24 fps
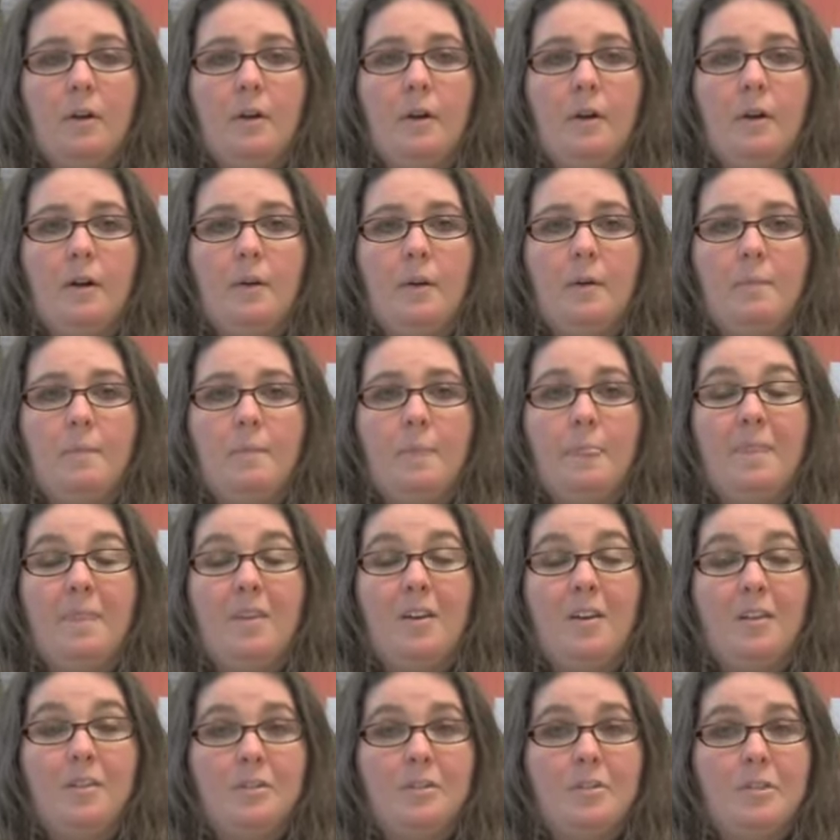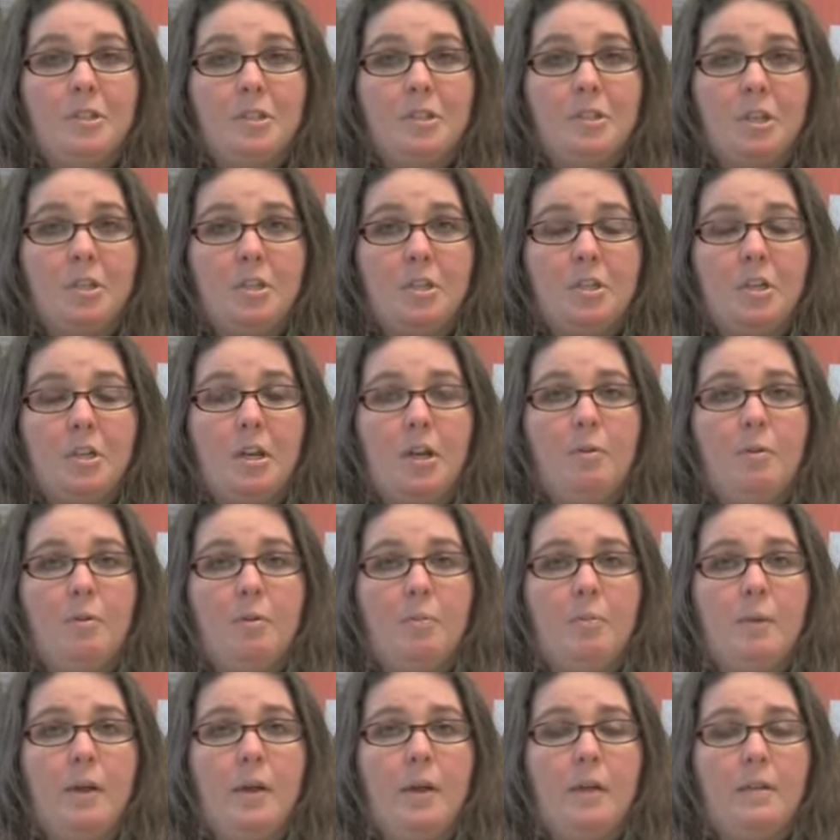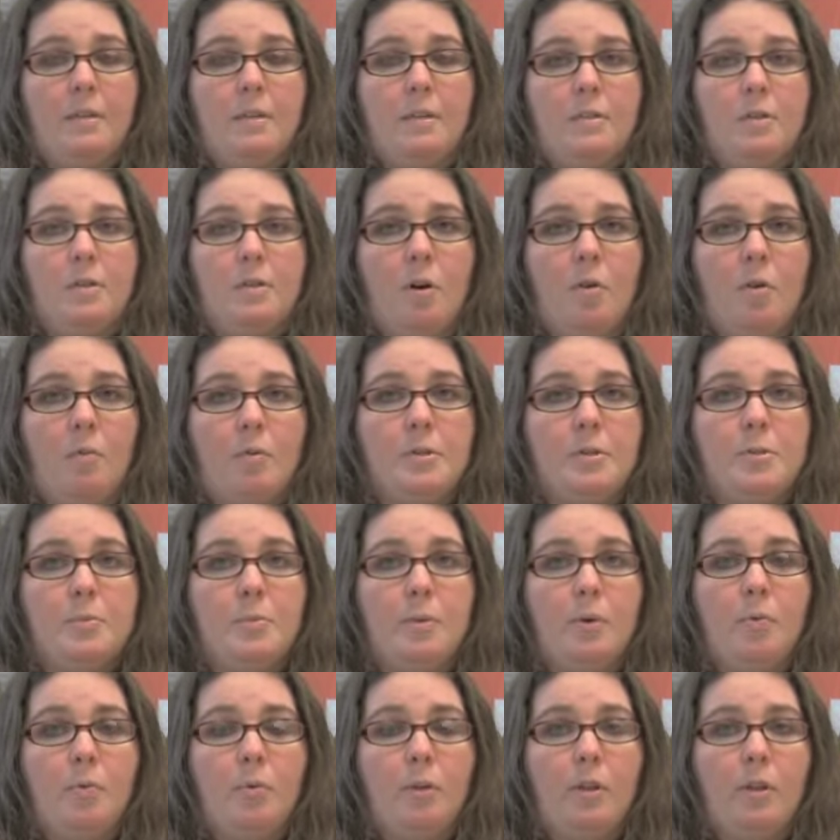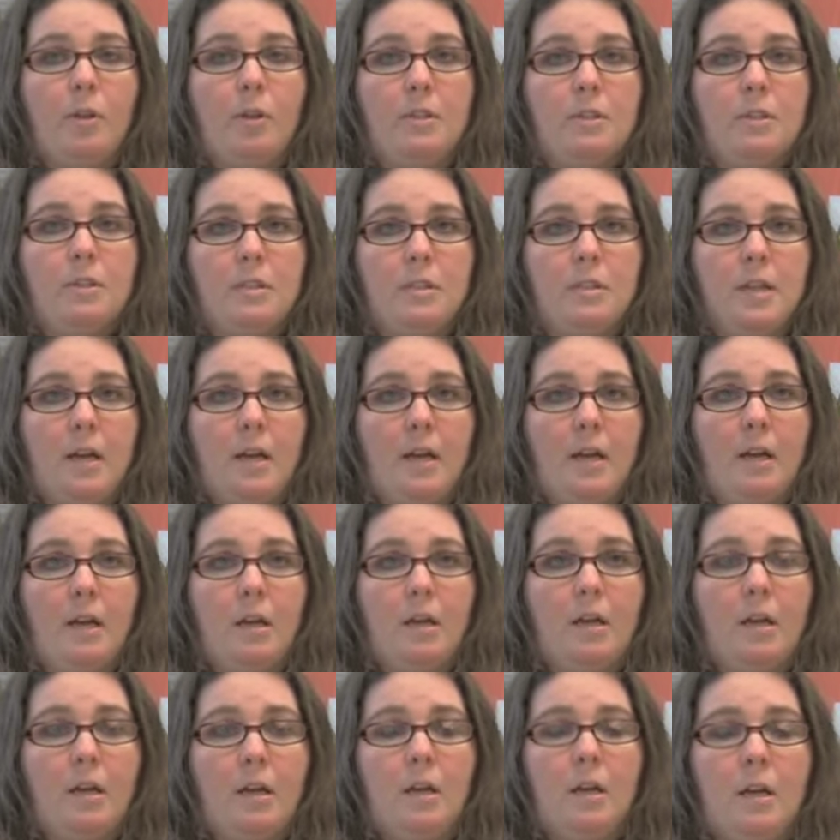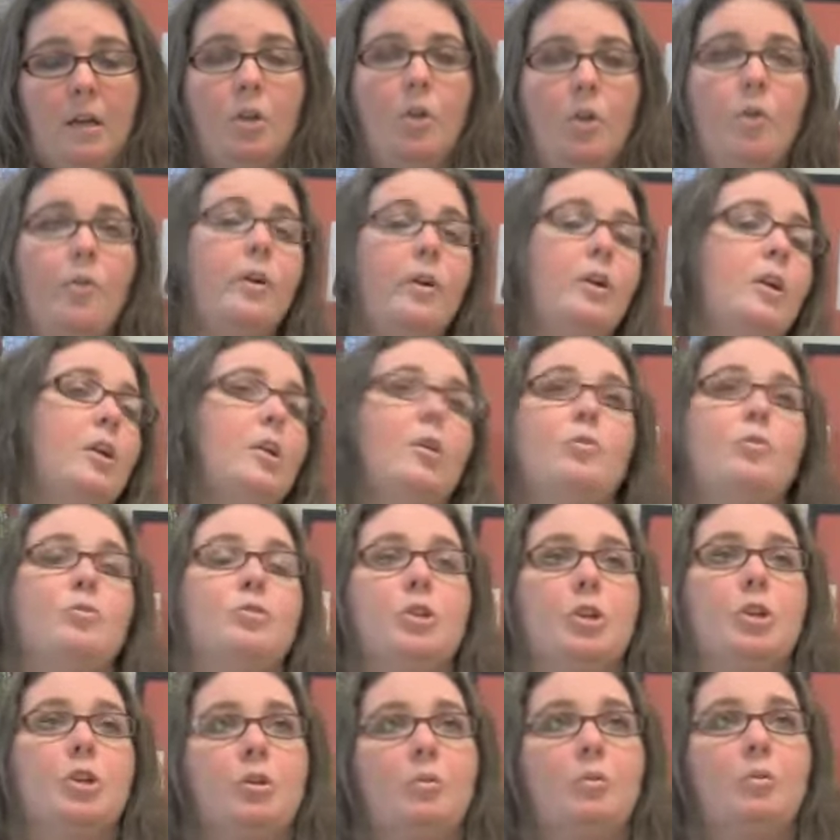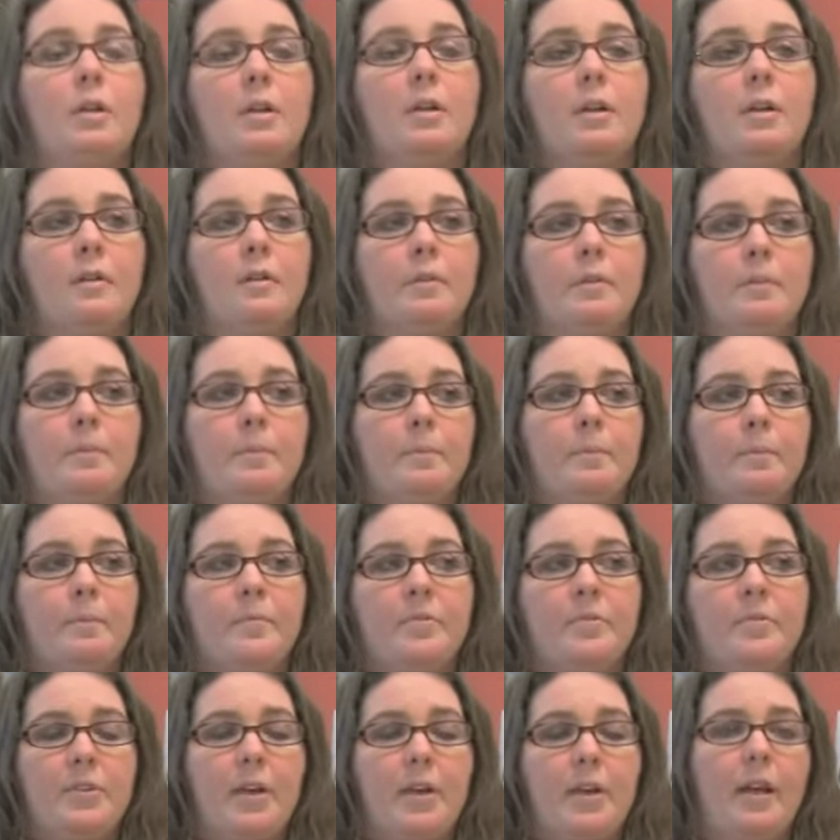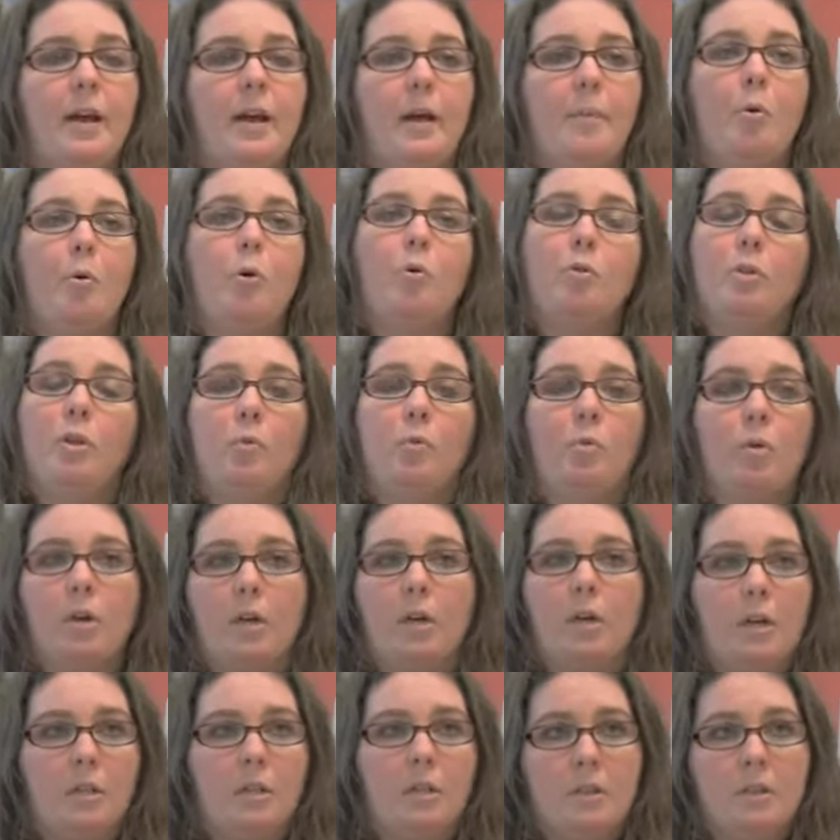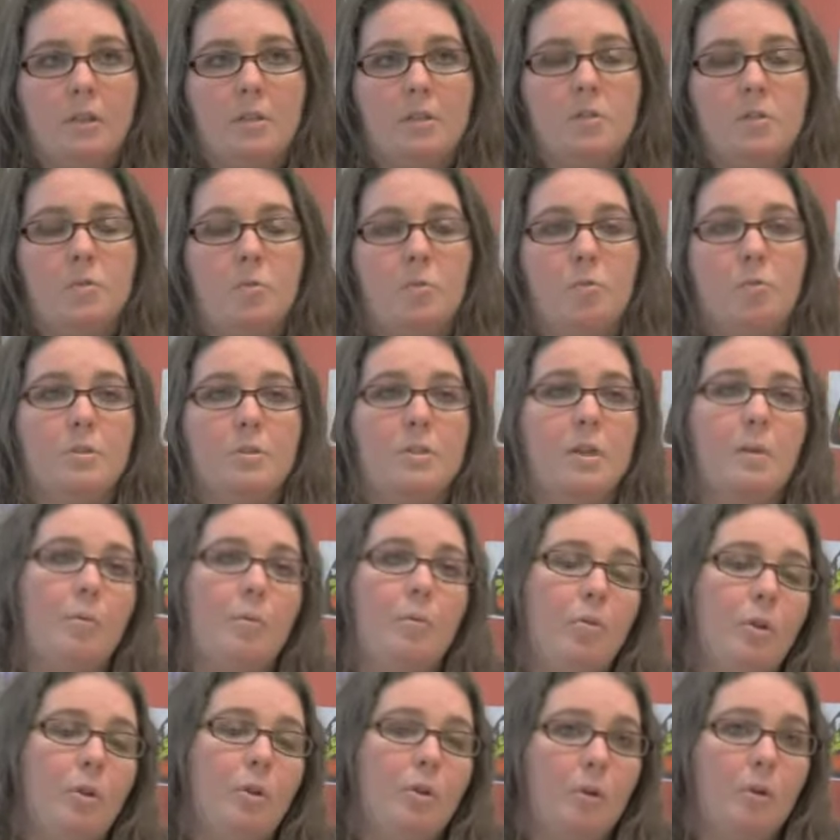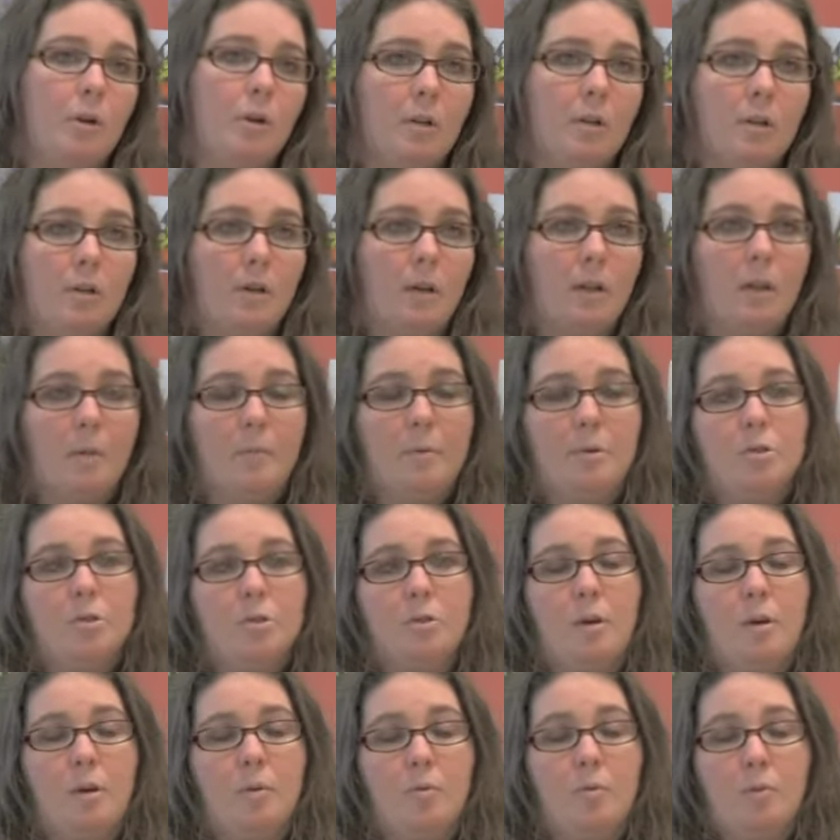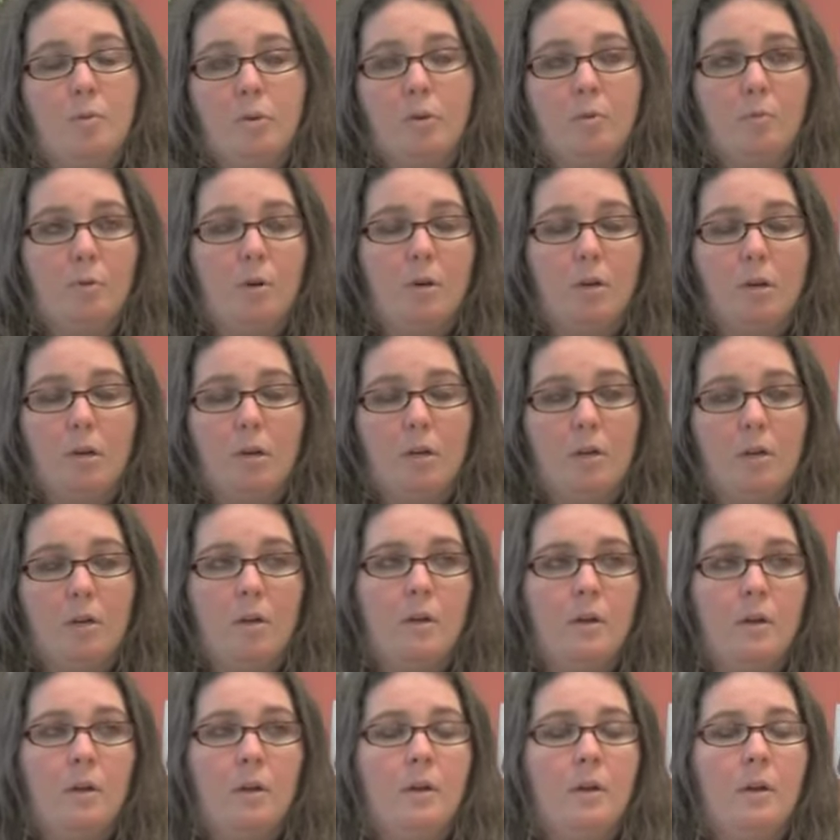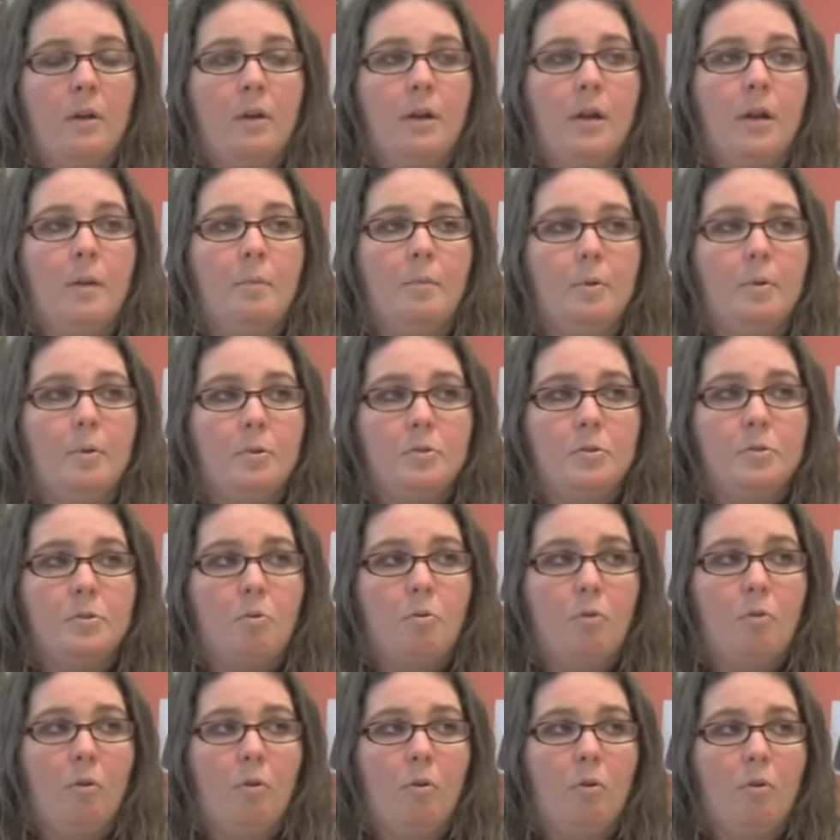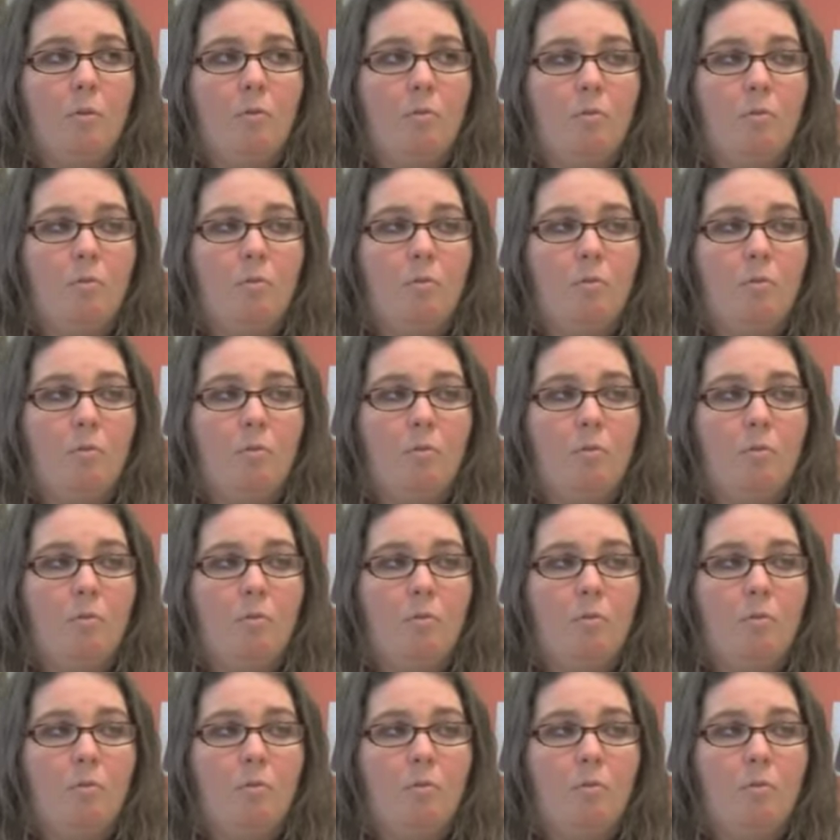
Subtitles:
The other suggestion I would make is always be willing to take, in Kenosha you can say I'm only working at these schools, I'm only working at elementary, I'm only working at middle school.